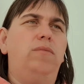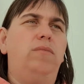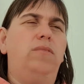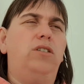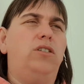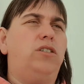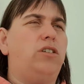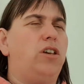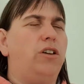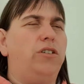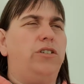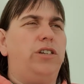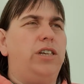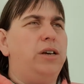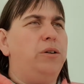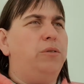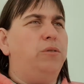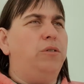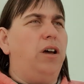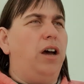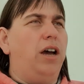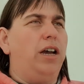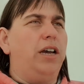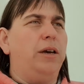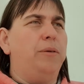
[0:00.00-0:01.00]
so still
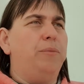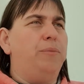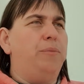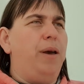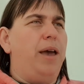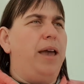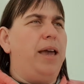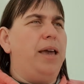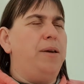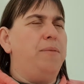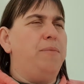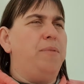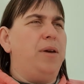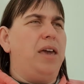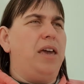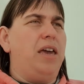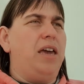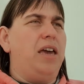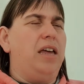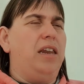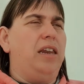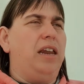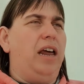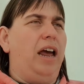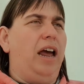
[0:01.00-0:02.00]
like a
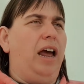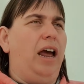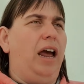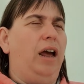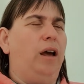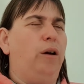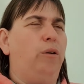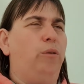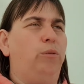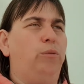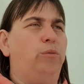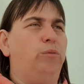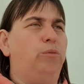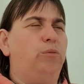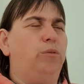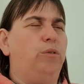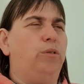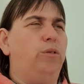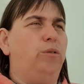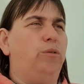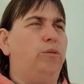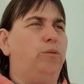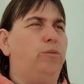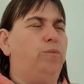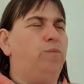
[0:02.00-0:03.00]
baby and that, or,
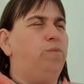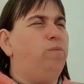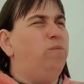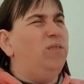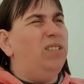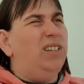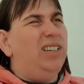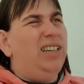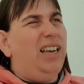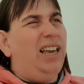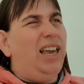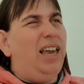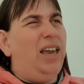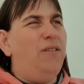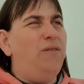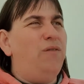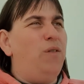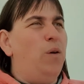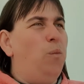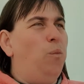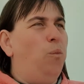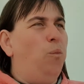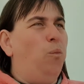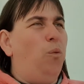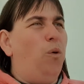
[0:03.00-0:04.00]
or
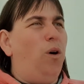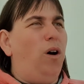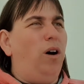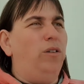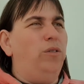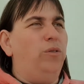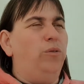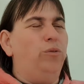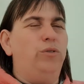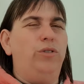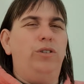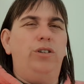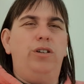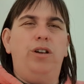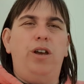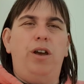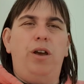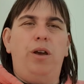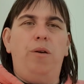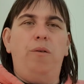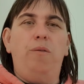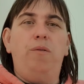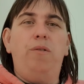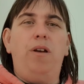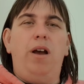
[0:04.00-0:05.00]
even one or
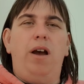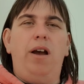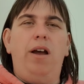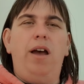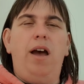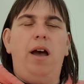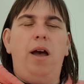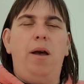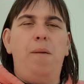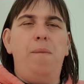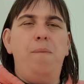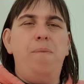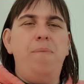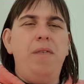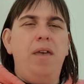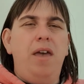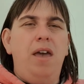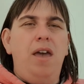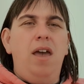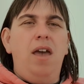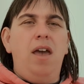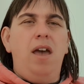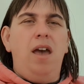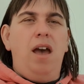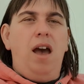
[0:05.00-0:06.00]
two, um,
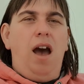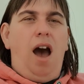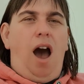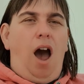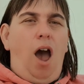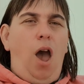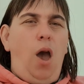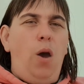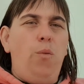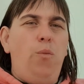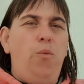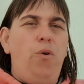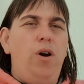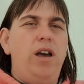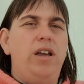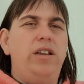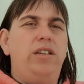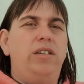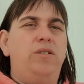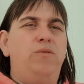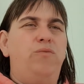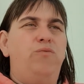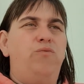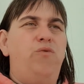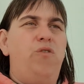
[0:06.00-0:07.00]
I
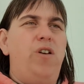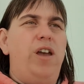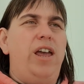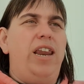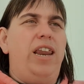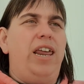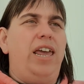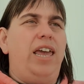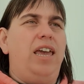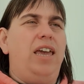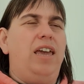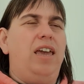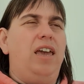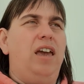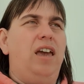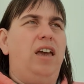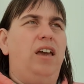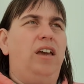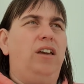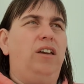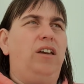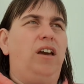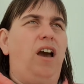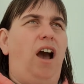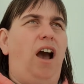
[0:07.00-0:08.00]
would really
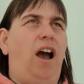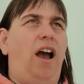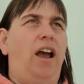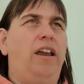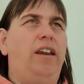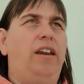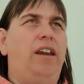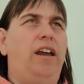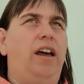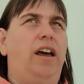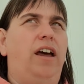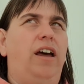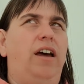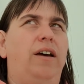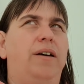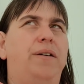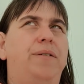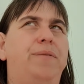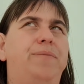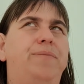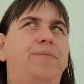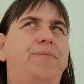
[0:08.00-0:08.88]
kind of